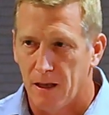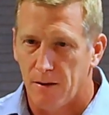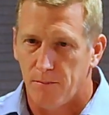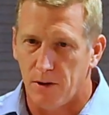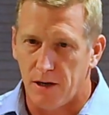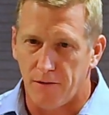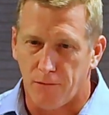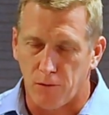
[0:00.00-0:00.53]

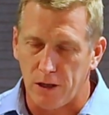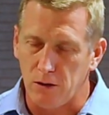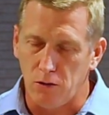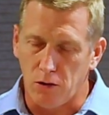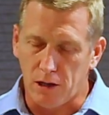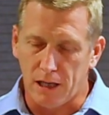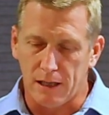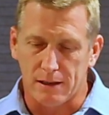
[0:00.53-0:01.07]
But if we
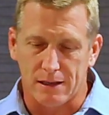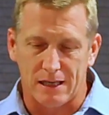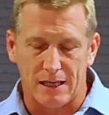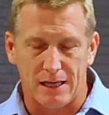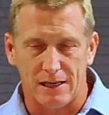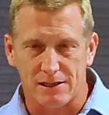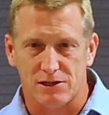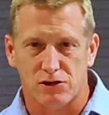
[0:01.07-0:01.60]
look at the
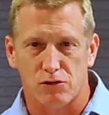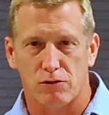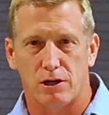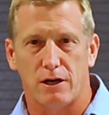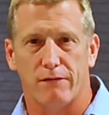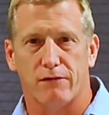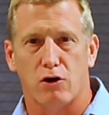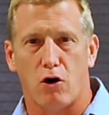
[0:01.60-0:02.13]
history
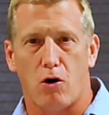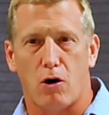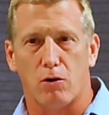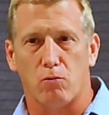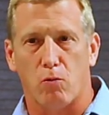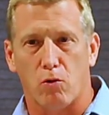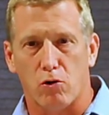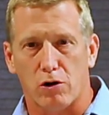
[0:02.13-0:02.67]
of God
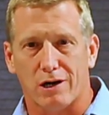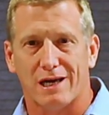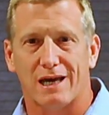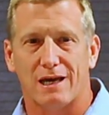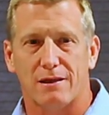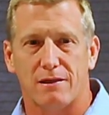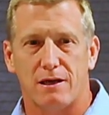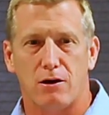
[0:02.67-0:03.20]
working
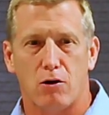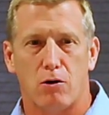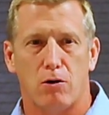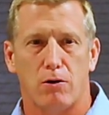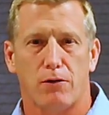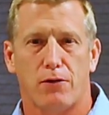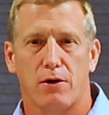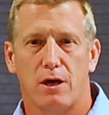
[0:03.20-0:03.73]
in the
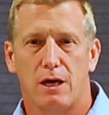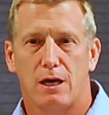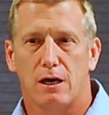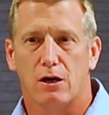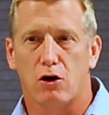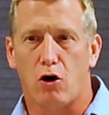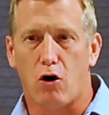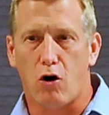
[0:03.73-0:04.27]
earth,
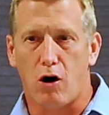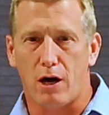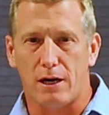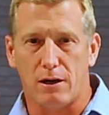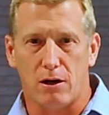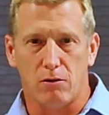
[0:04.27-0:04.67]
God